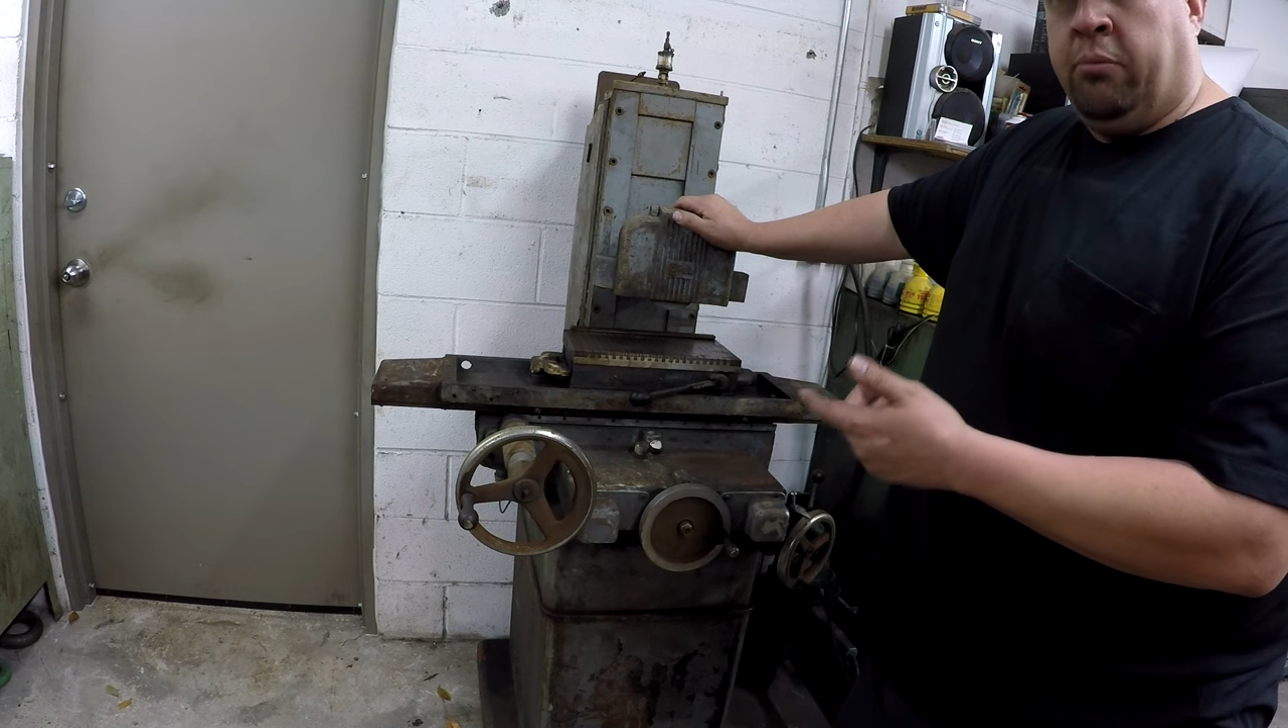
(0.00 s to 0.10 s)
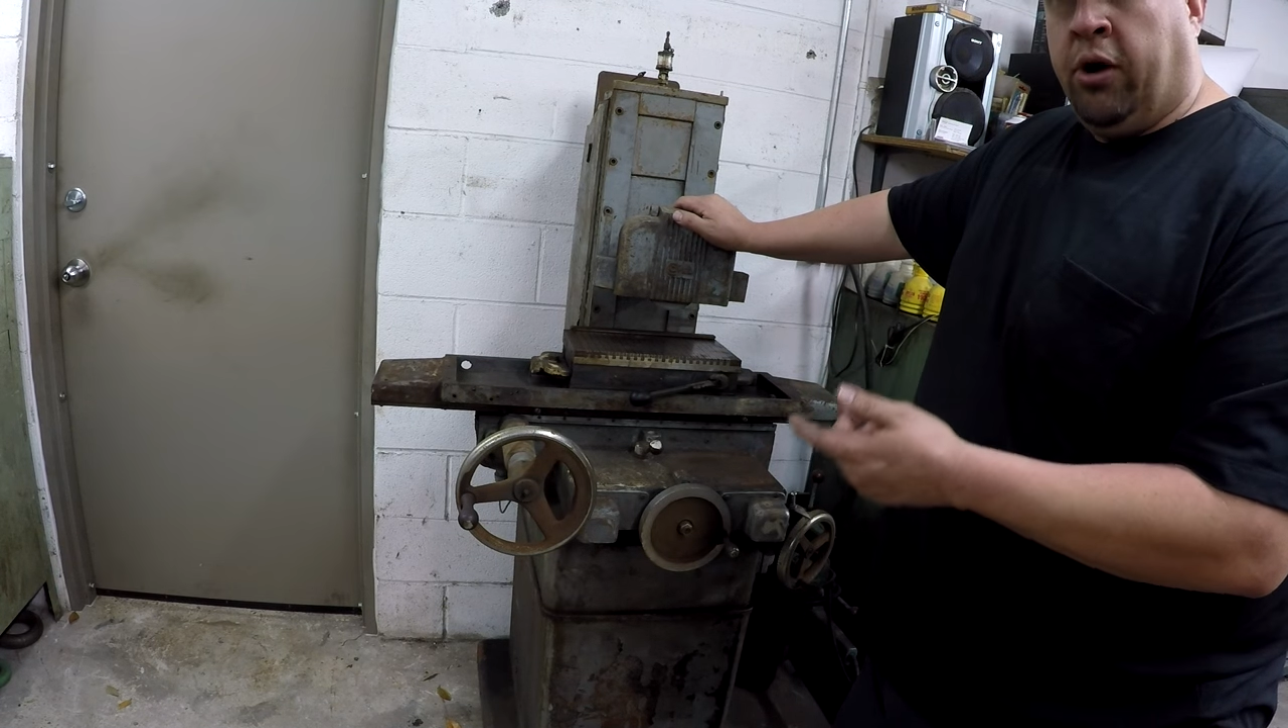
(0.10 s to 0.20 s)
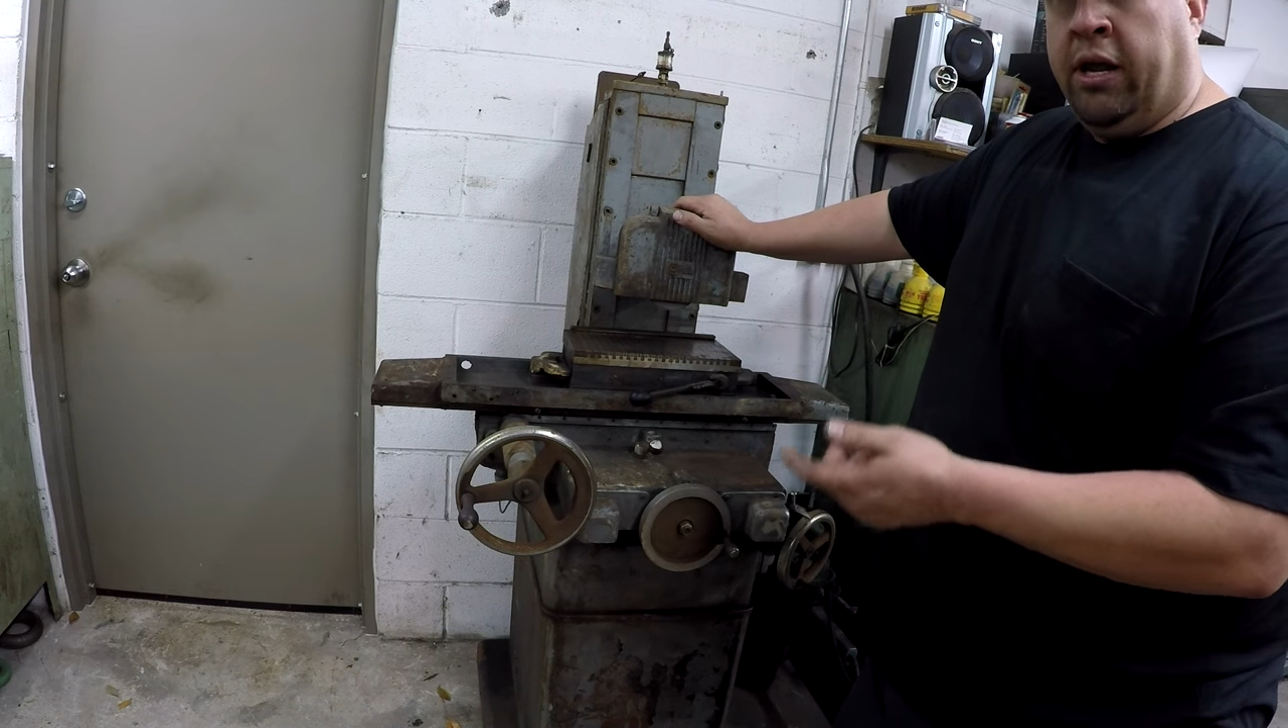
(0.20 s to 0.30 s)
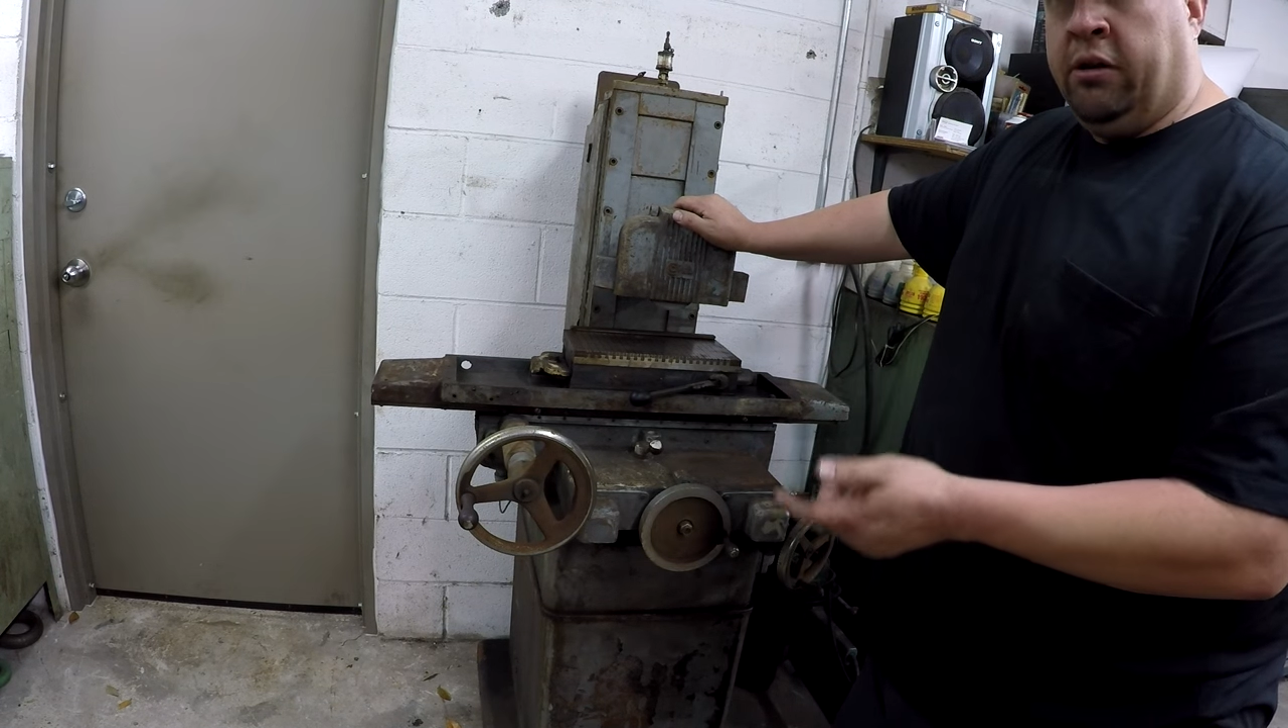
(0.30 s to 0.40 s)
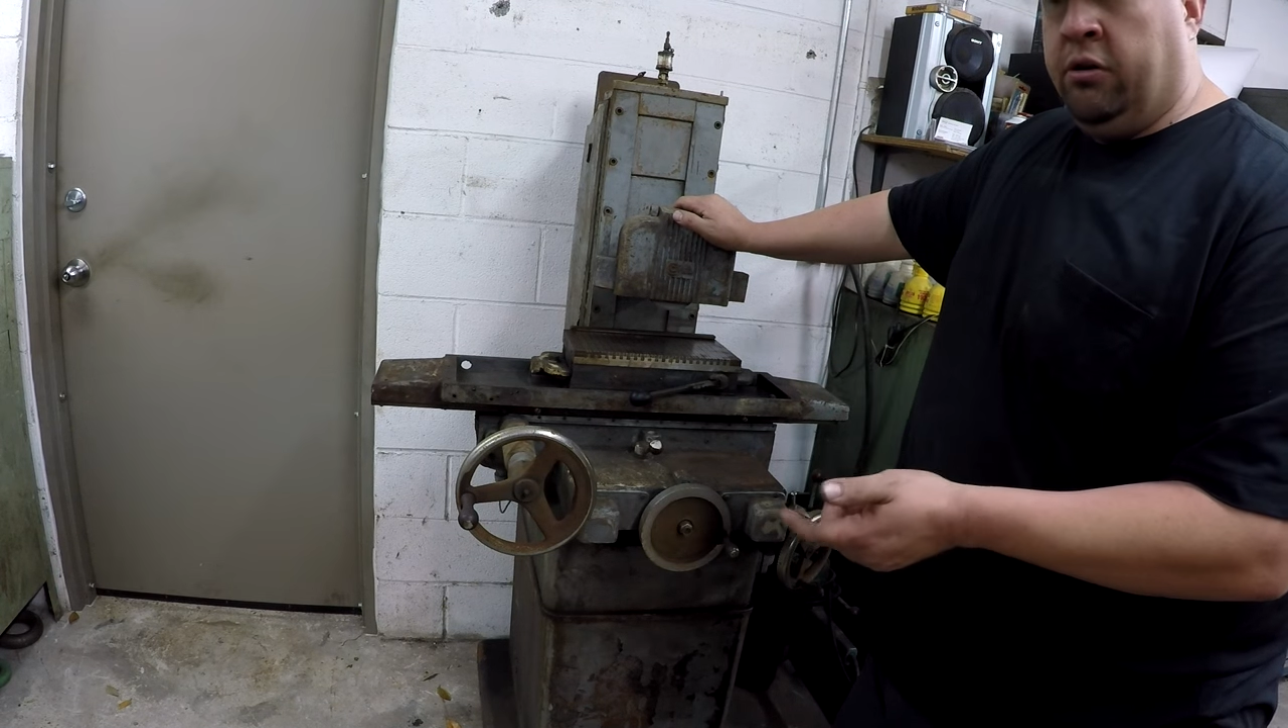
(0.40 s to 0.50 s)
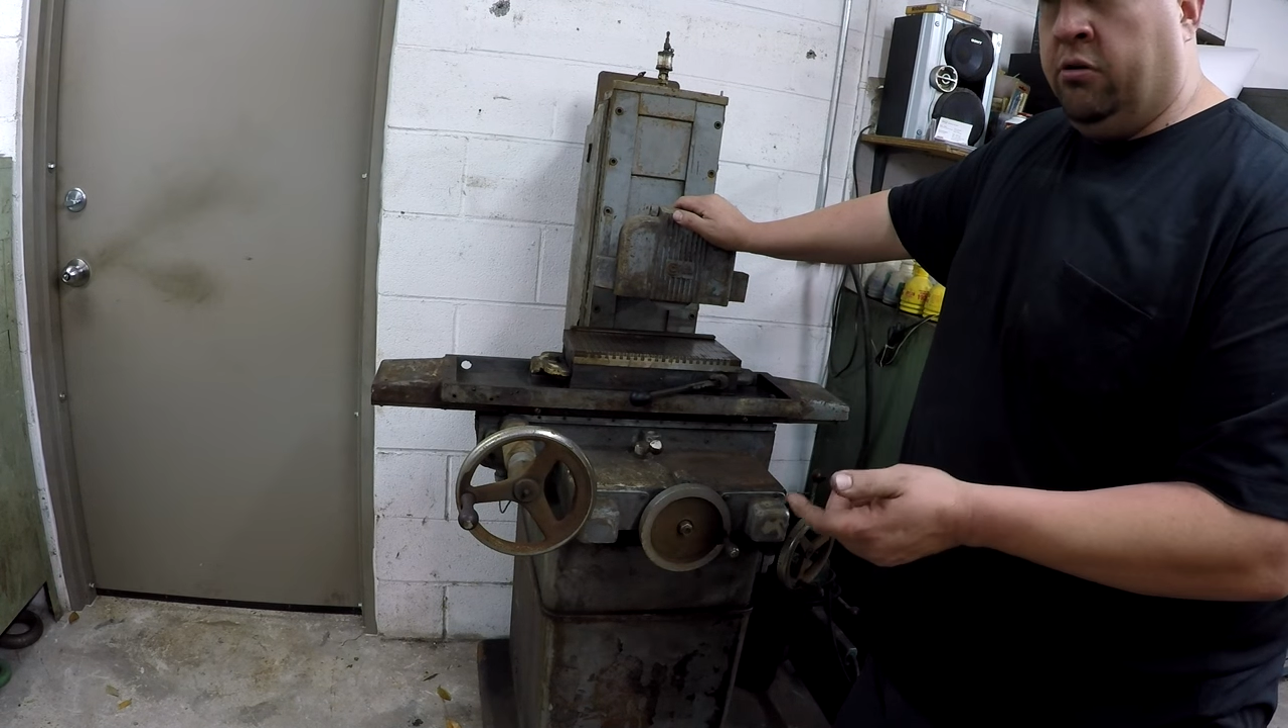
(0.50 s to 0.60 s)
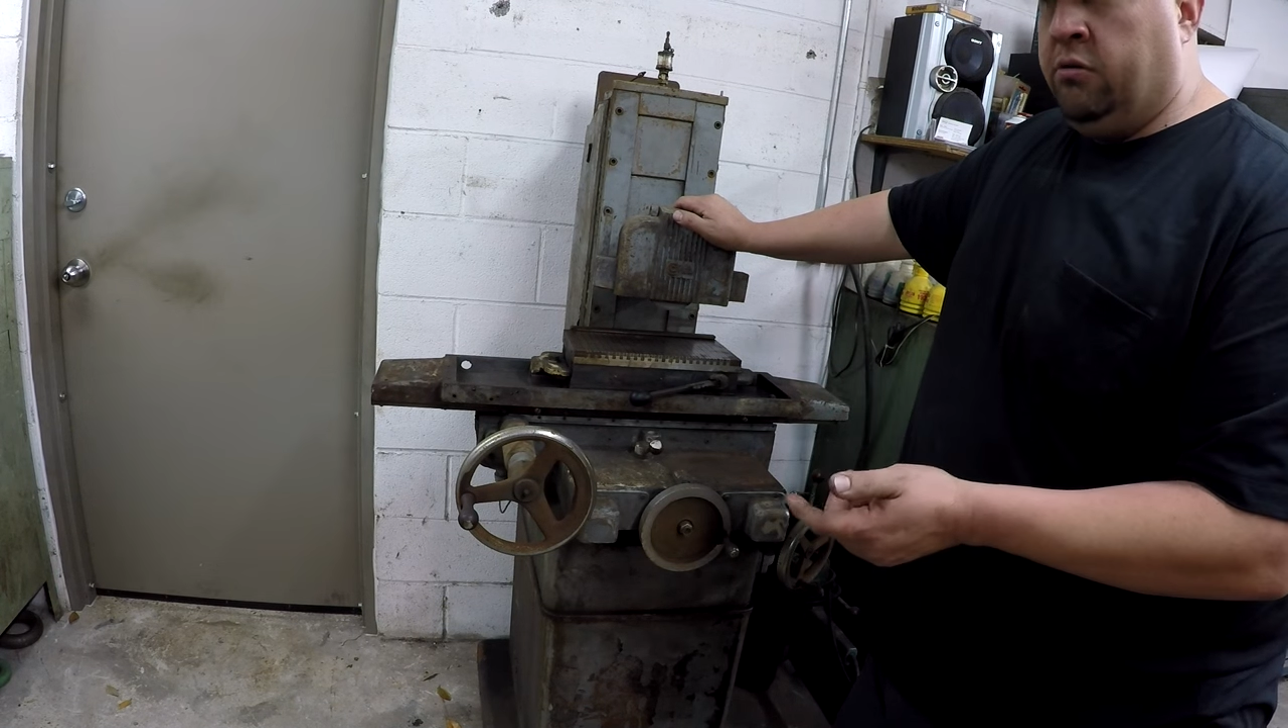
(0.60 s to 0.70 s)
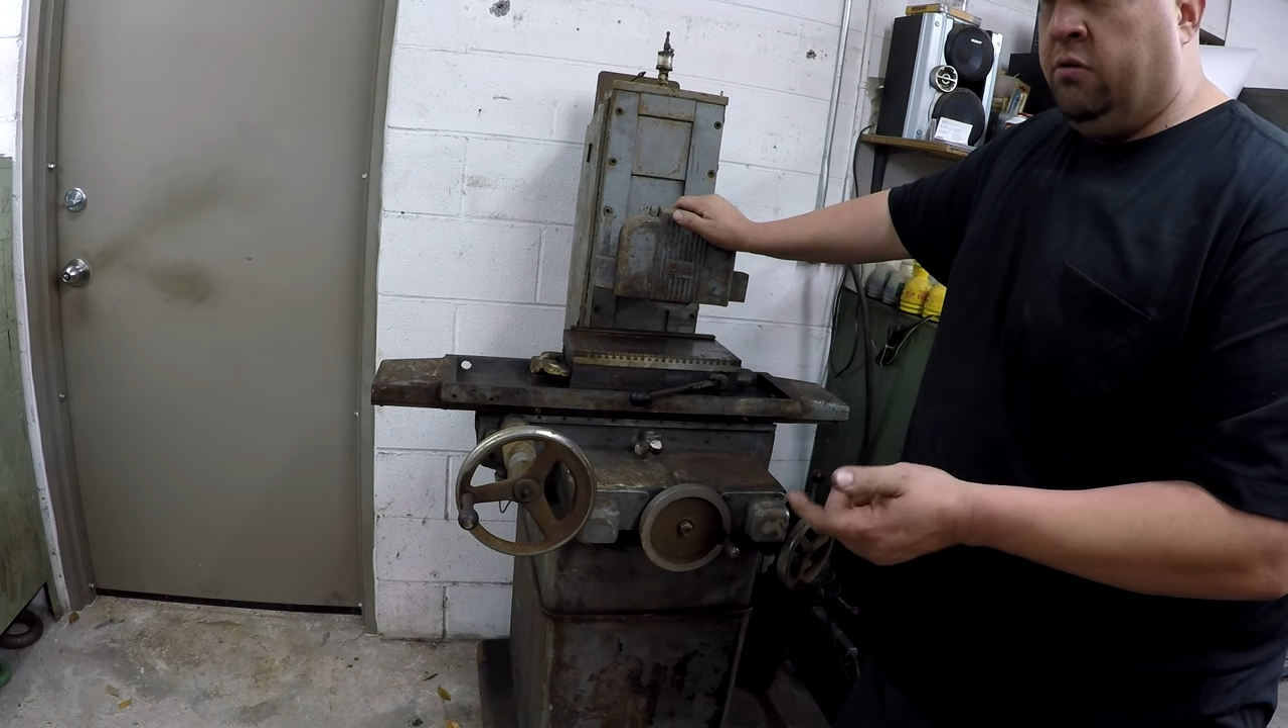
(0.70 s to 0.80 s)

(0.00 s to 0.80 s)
brand new,